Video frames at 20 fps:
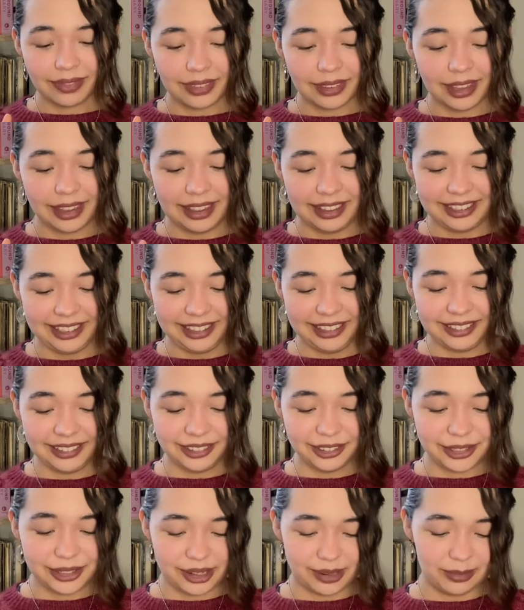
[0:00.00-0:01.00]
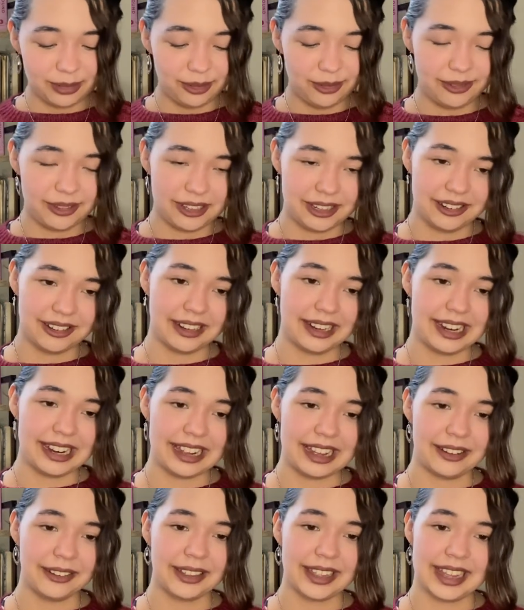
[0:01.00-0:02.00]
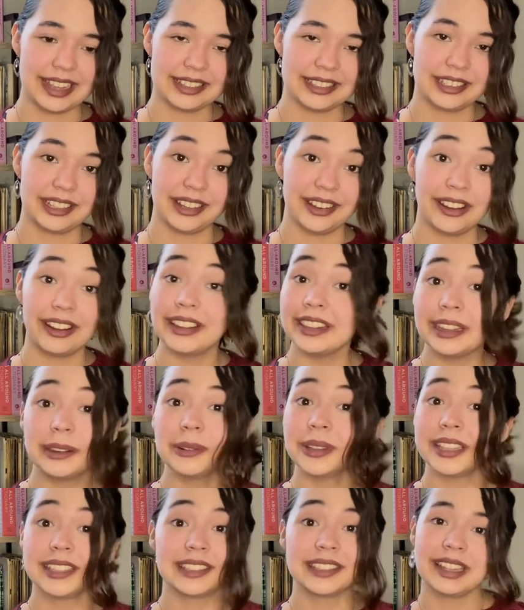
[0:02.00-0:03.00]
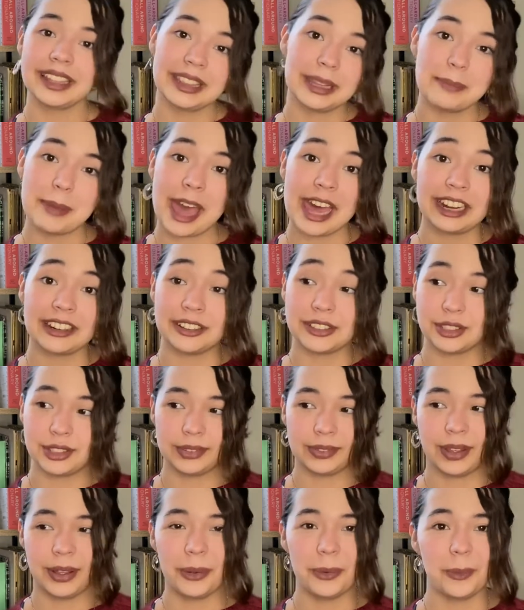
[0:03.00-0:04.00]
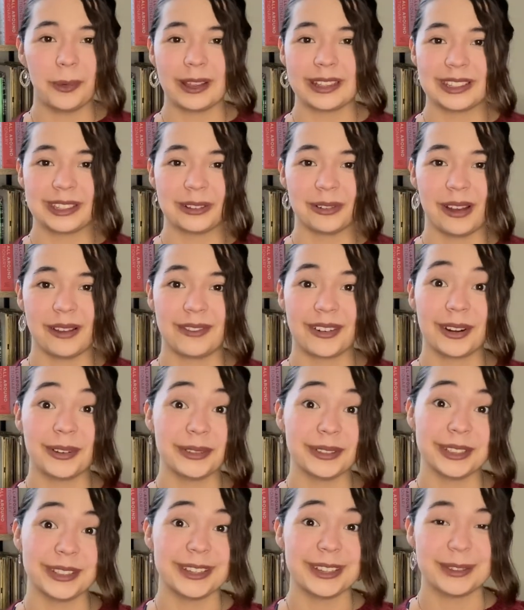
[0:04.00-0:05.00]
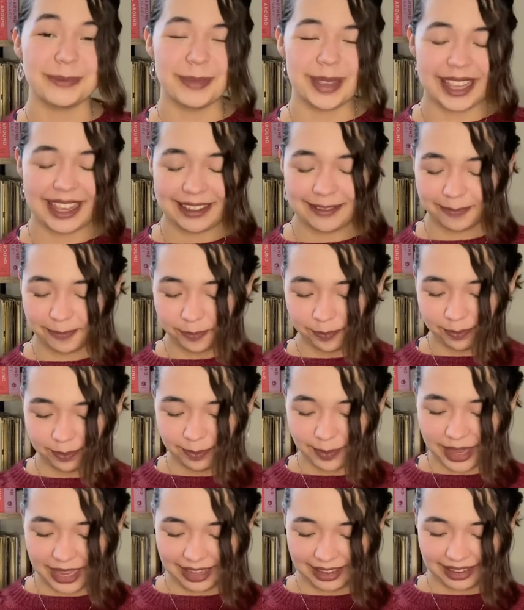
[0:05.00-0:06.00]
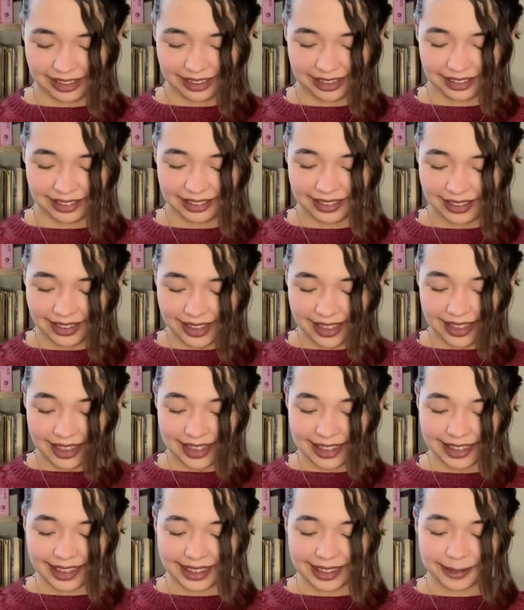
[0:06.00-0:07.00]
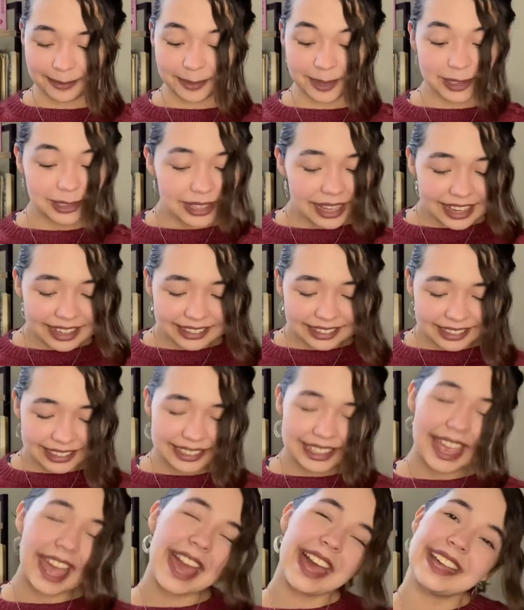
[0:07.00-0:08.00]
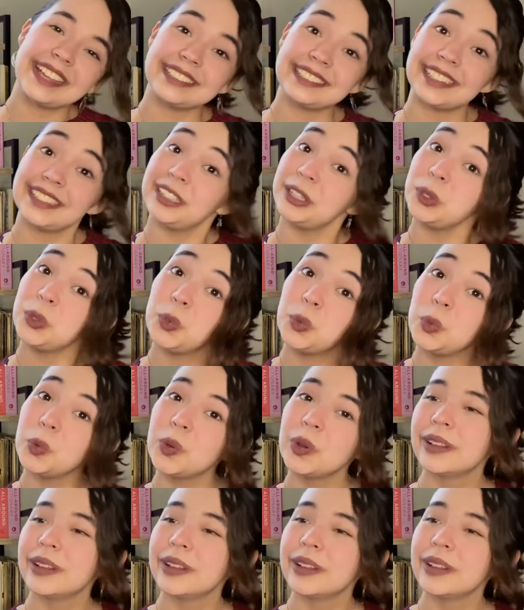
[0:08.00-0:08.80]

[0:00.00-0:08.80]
a little trouble figuring out casting on it. It's not the pattern's fault whatsoever, it was just me making uh, mistakes as I do.